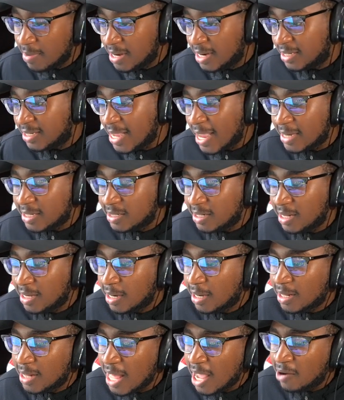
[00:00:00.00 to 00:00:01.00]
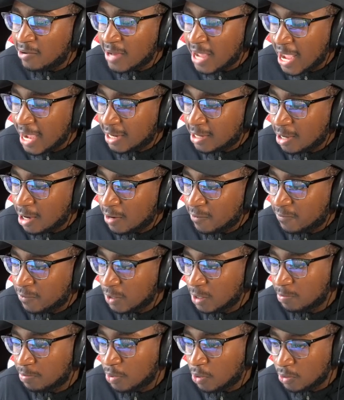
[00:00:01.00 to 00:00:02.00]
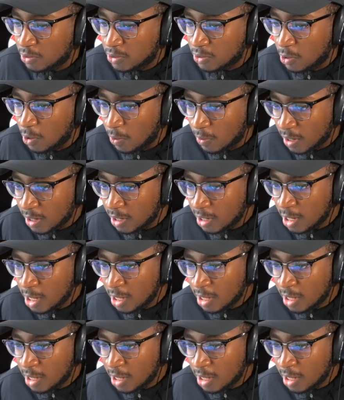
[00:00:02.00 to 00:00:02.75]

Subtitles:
and it's actually a clown icon for the pro scorer.